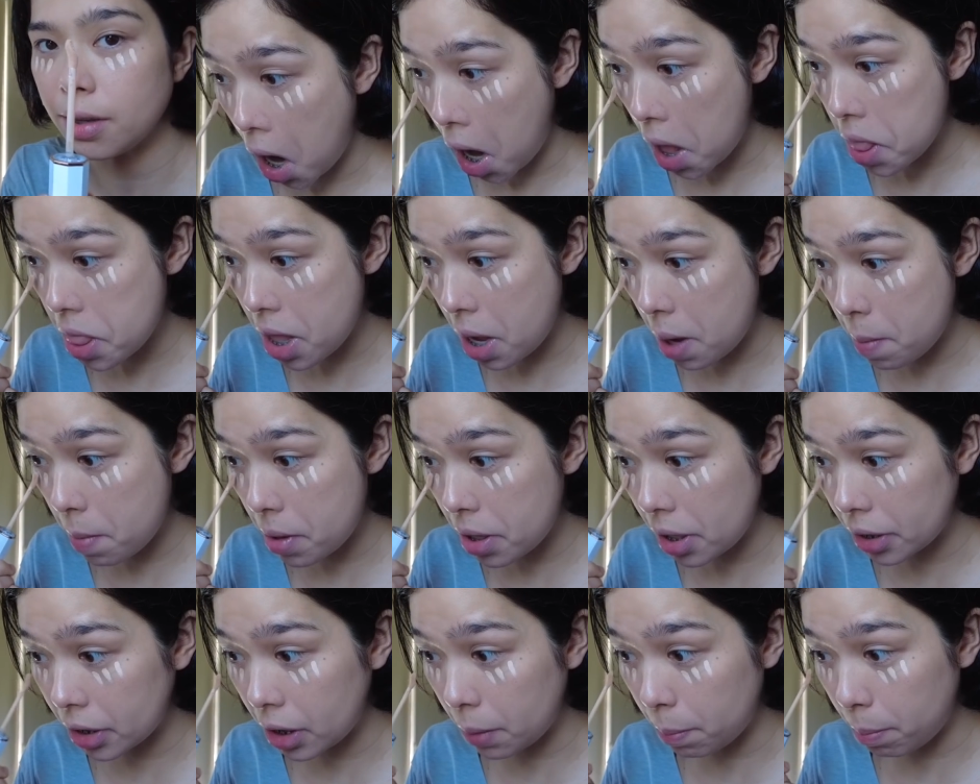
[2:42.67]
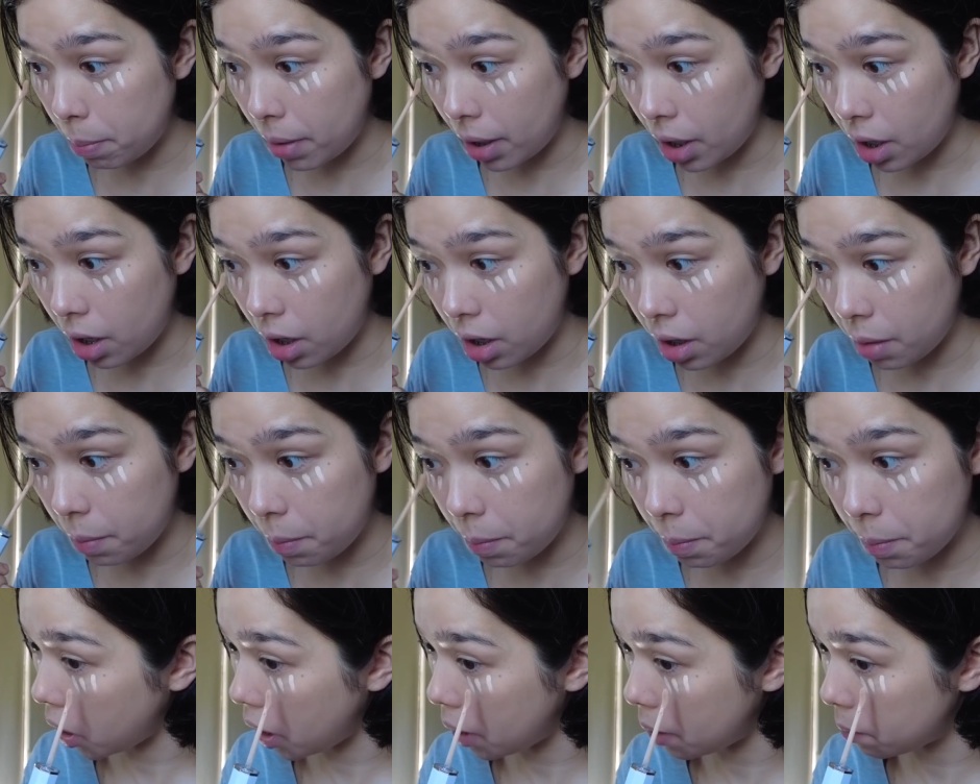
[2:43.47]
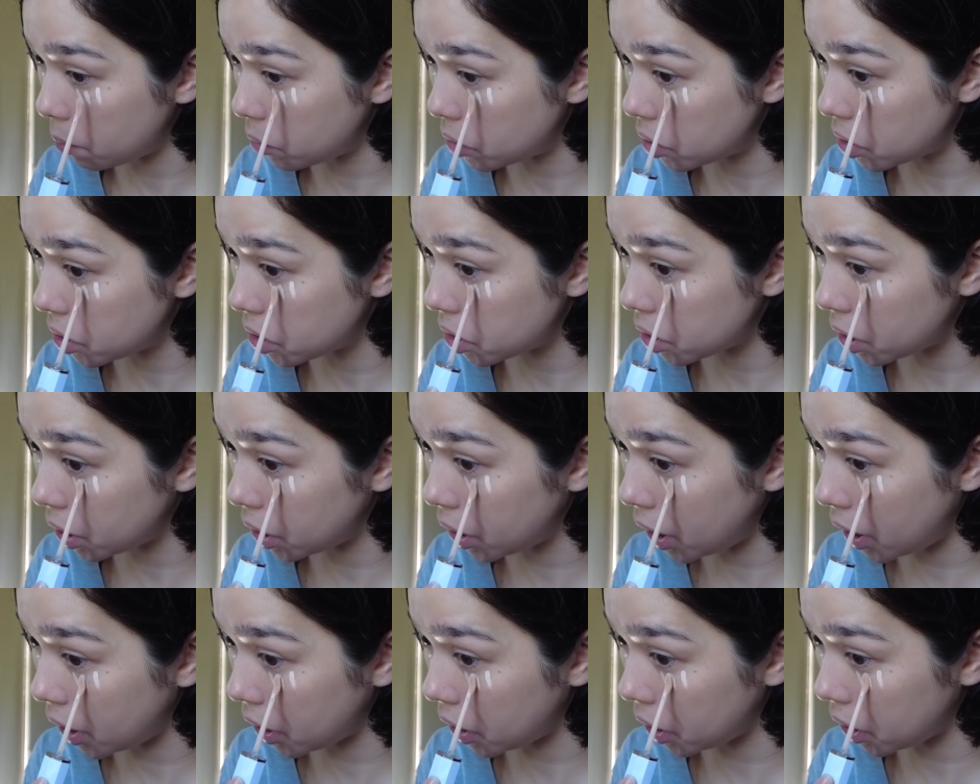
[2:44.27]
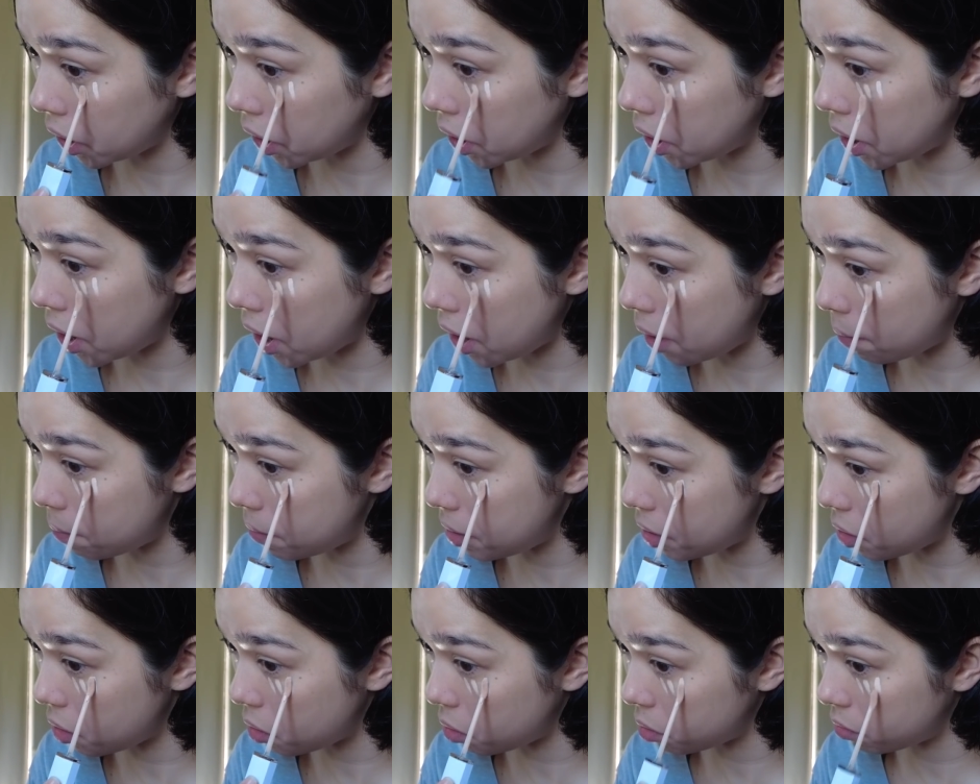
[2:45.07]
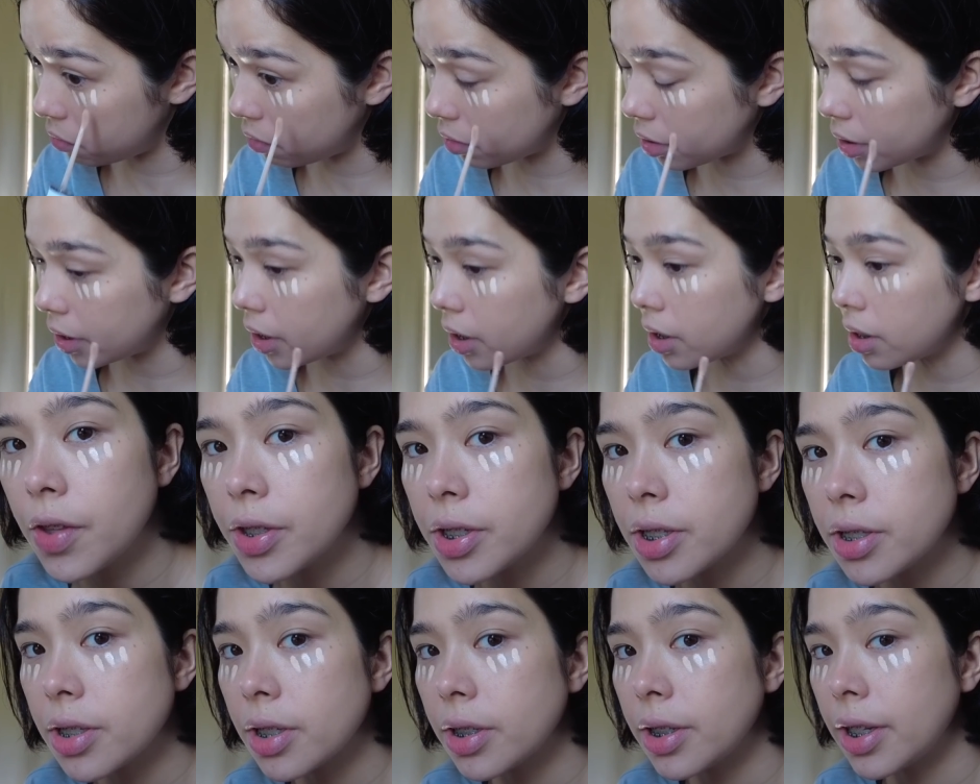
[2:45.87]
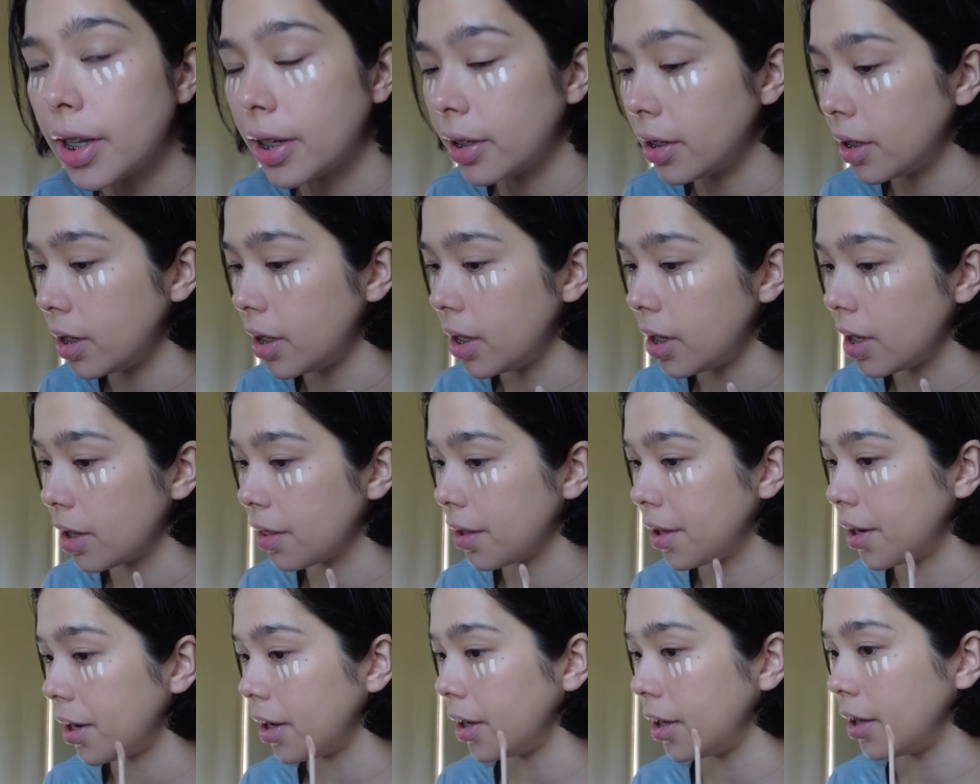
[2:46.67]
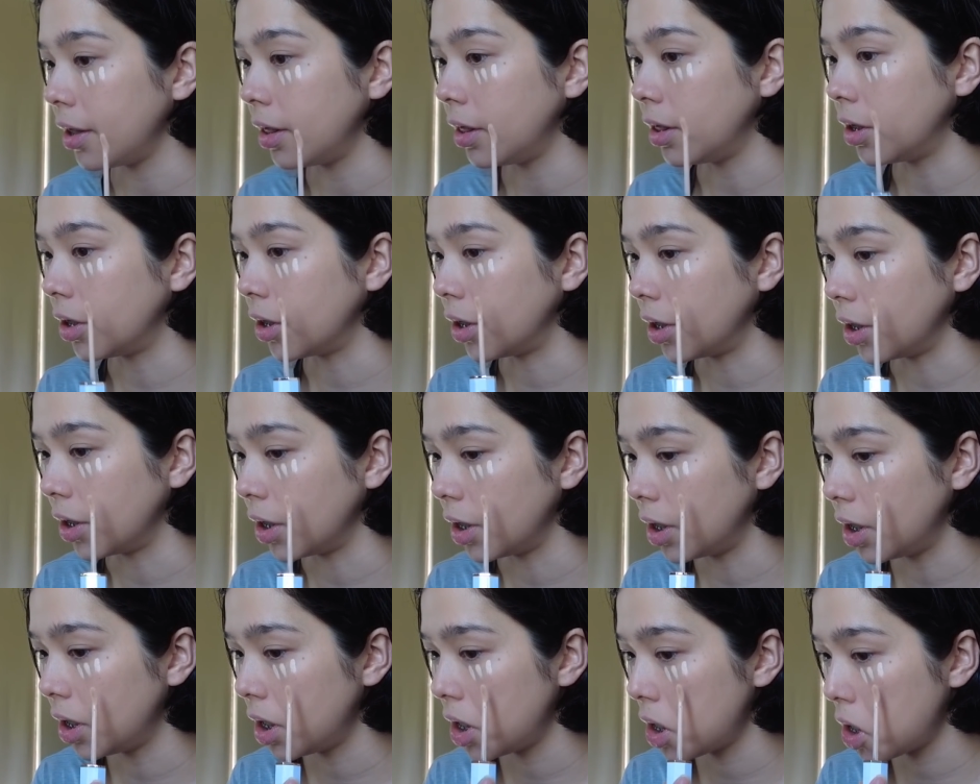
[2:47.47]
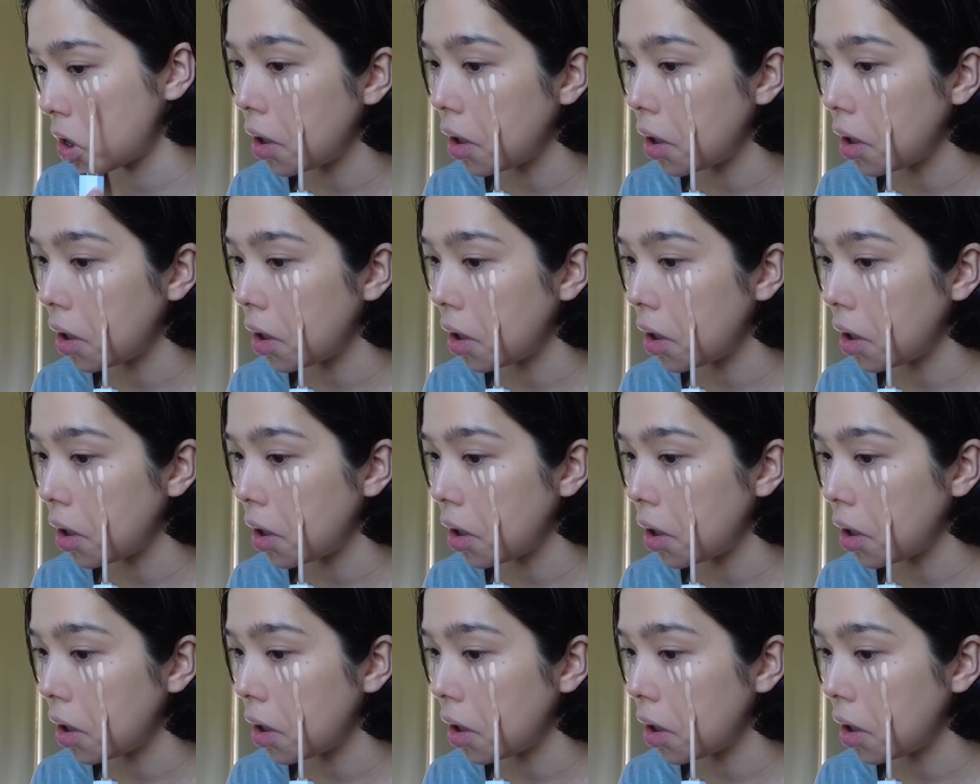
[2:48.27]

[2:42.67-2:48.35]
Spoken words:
Ang dami niyang na-pick up. I'm just lightly dabbing over it. This is a technique that I learned.